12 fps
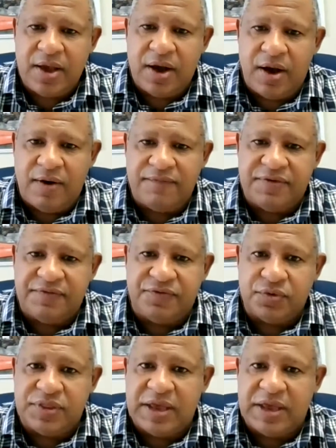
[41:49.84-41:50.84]
of the
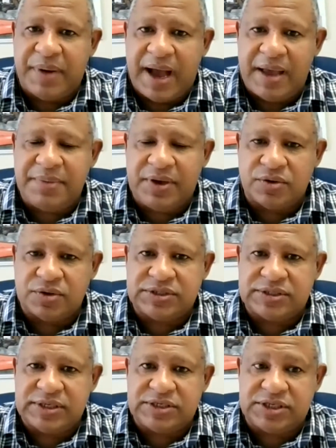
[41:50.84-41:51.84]
food they buy
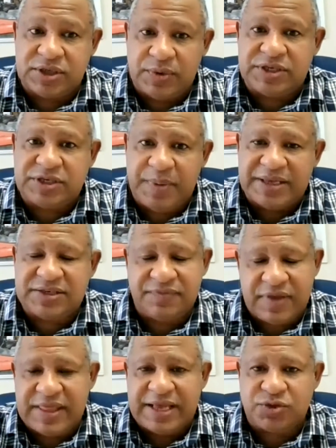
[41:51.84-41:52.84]
because it's so expensive.
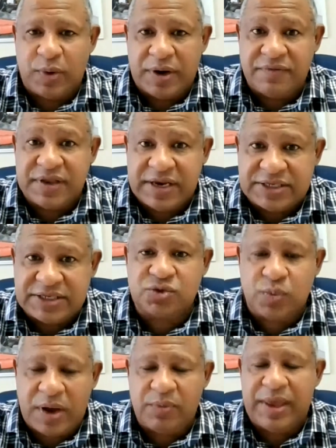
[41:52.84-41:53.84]
And that's one of the
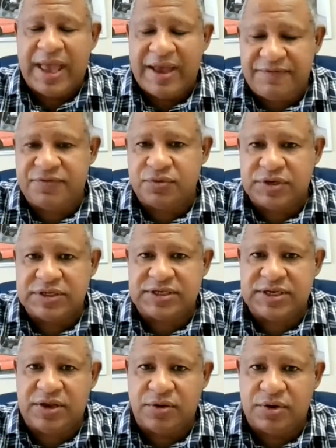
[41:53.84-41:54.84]
reasons why we have food
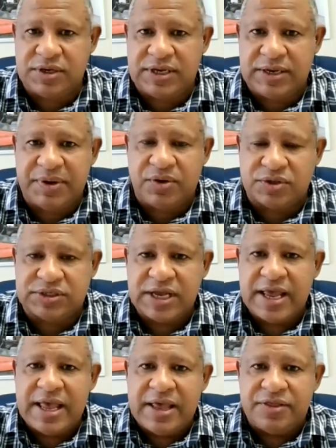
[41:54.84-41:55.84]
insecurity, because
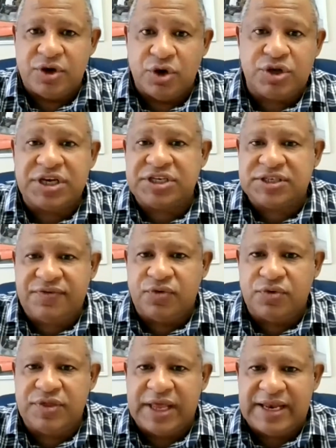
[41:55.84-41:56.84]
the nutritious
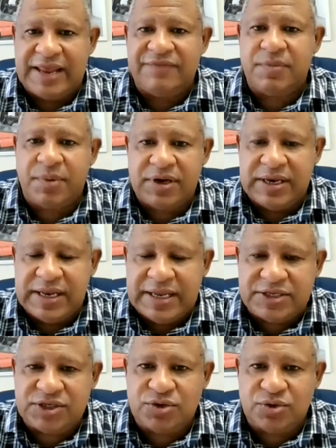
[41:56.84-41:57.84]
food that everybody
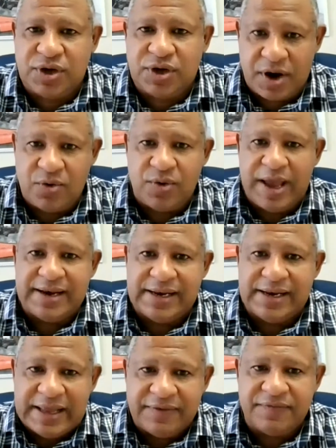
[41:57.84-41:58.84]
needs to grow and
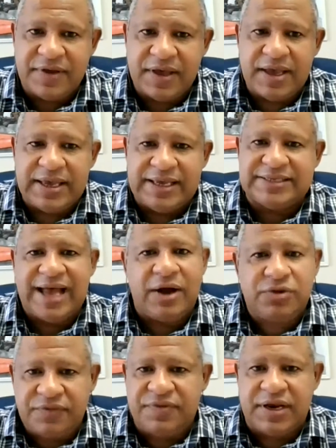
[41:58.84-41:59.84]
live is
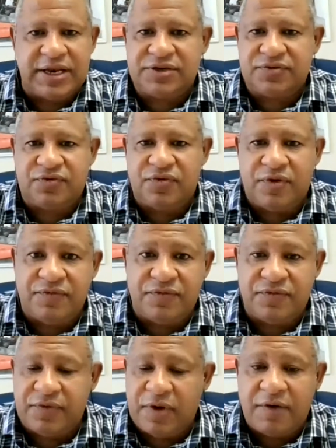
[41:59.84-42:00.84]
out of the reach of
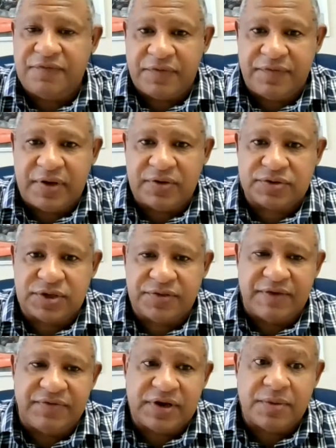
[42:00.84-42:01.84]
half of our South
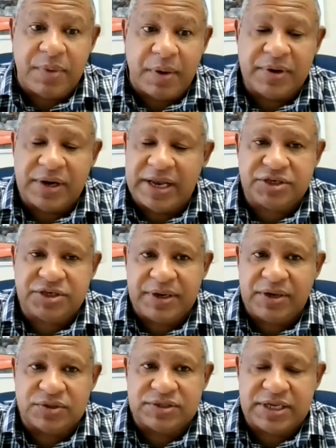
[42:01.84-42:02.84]
African population,
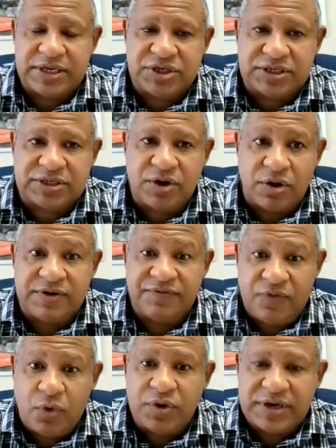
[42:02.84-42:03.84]
because they just can't
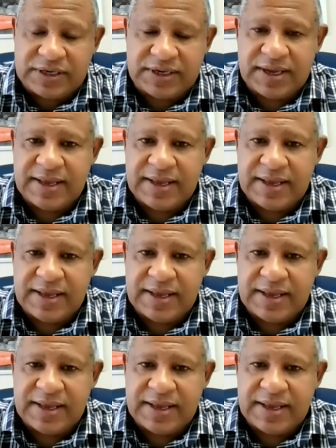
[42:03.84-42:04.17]
afford it.